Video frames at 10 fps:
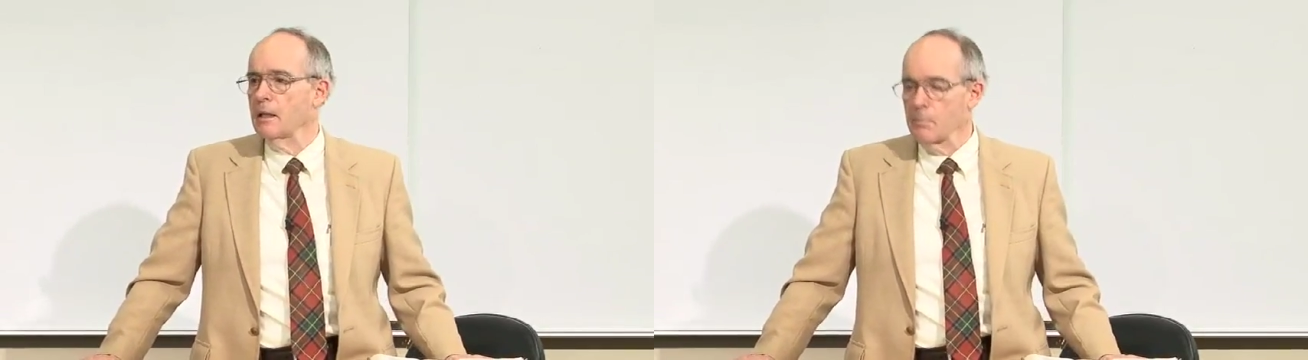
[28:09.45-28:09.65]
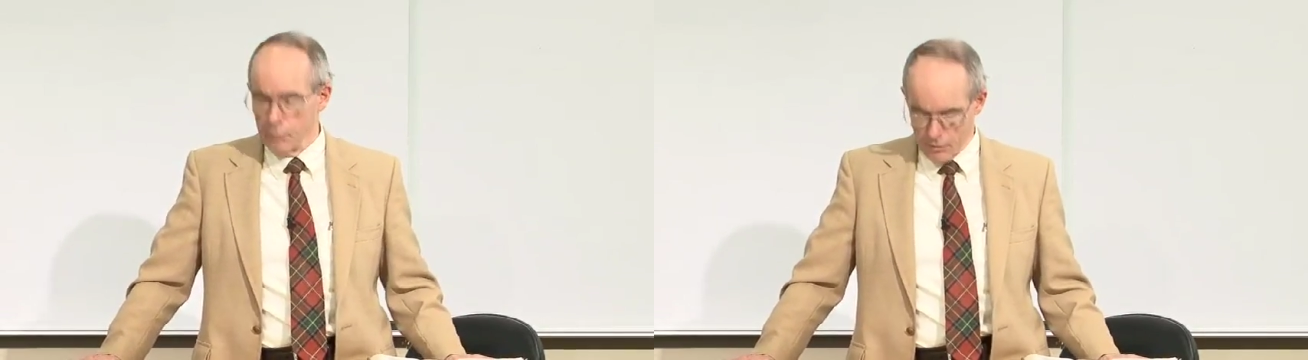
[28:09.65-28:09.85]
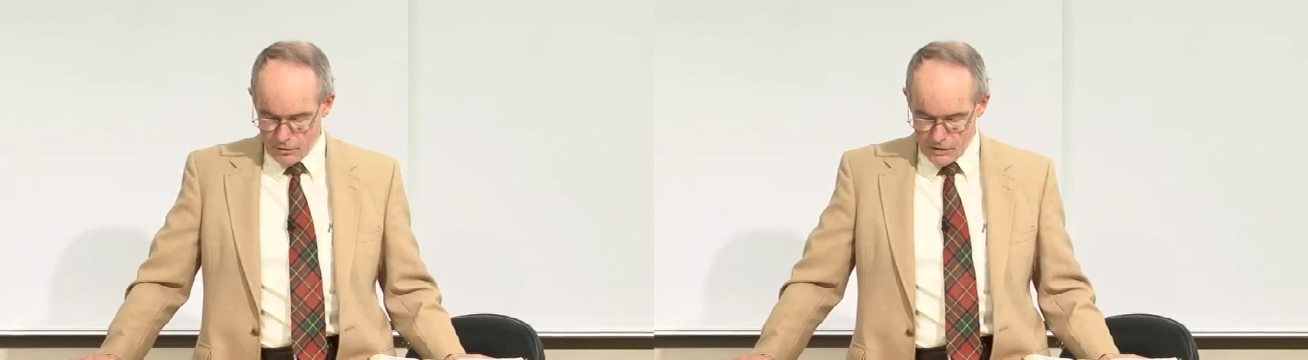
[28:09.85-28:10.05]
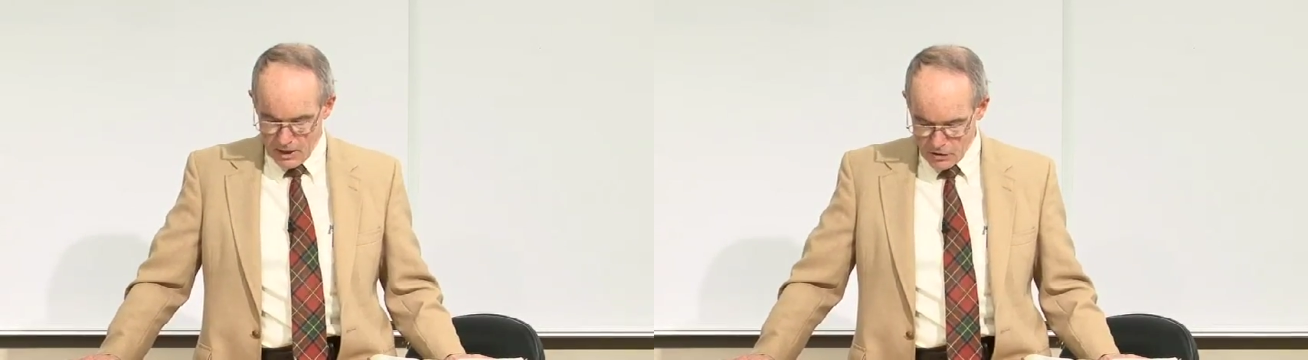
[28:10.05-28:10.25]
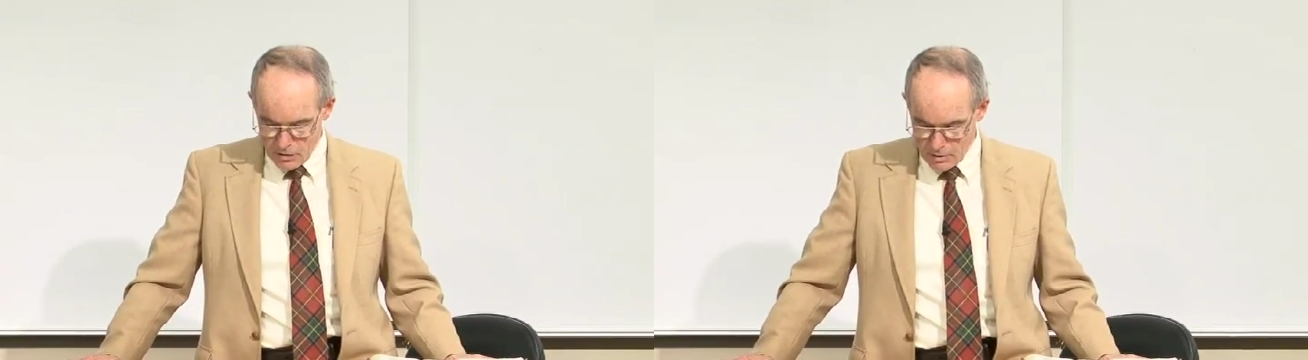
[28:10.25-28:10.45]
in
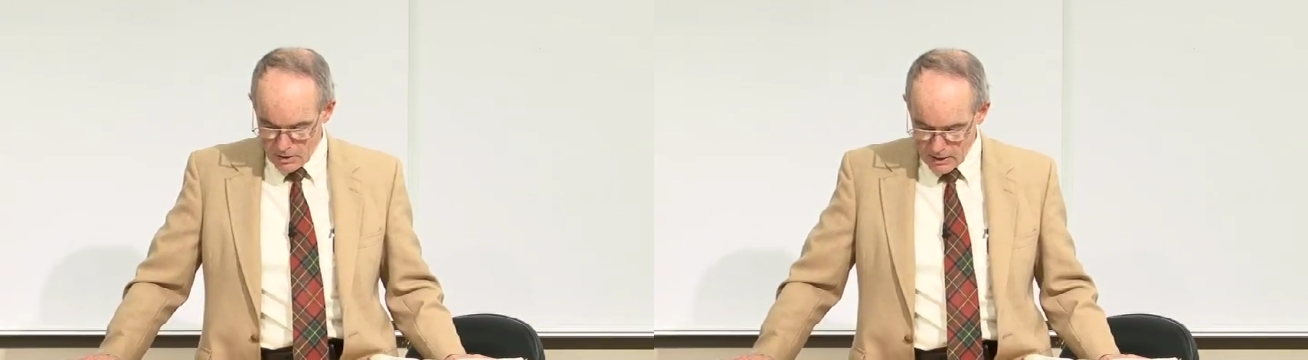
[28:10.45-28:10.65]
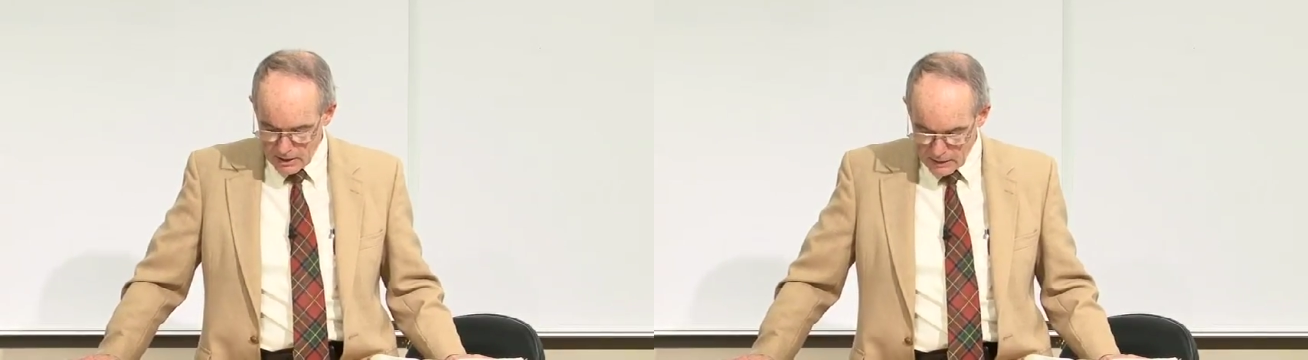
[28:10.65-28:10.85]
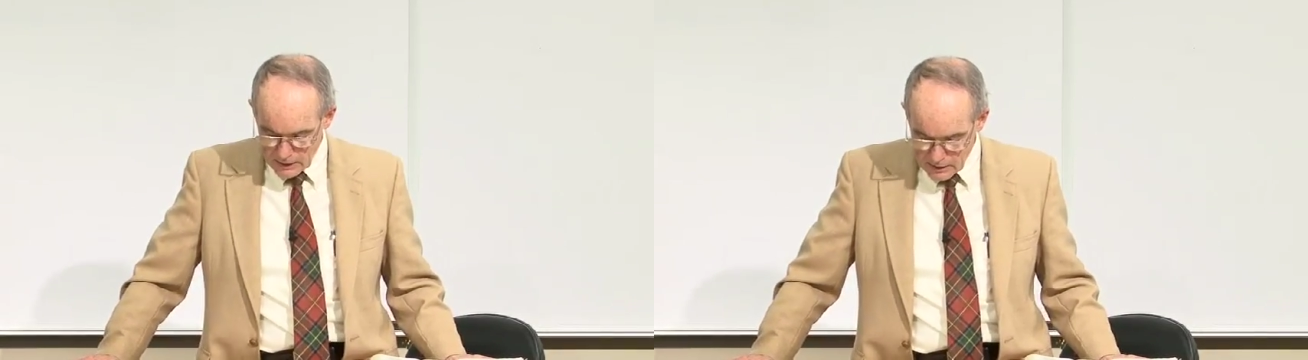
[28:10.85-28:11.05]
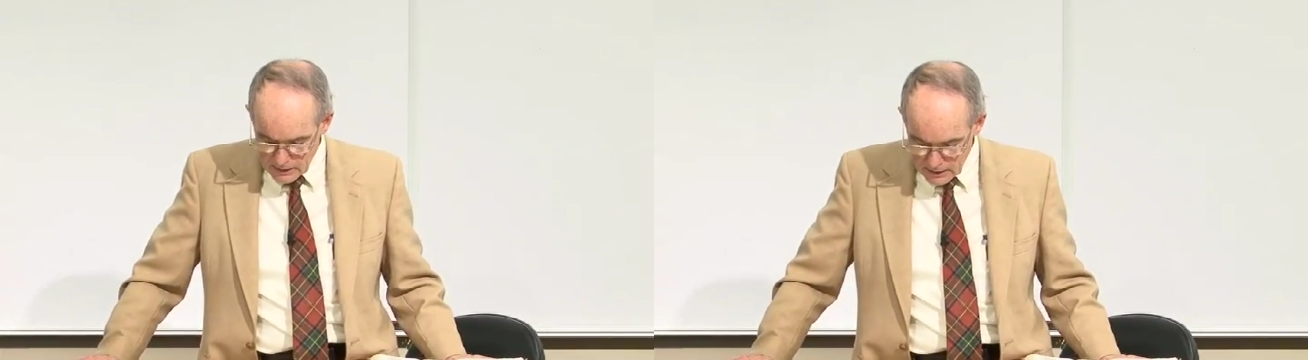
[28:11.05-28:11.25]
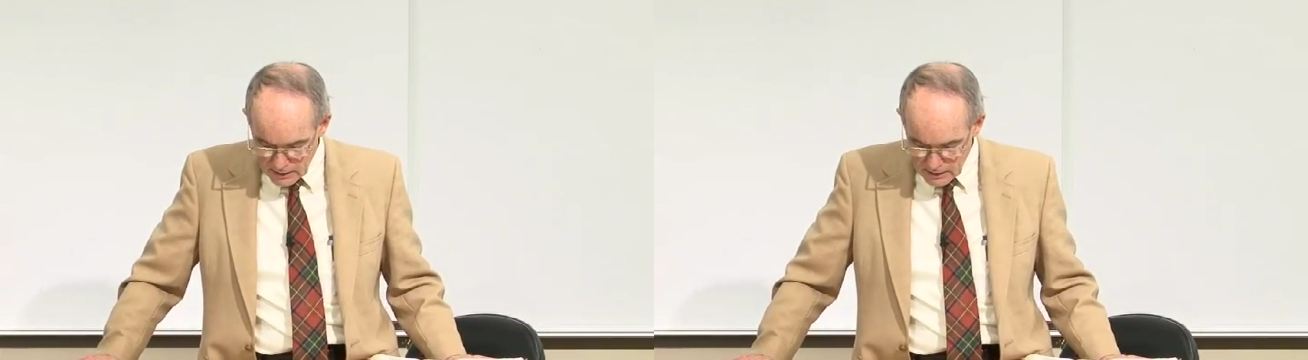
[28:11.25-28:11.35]
procession in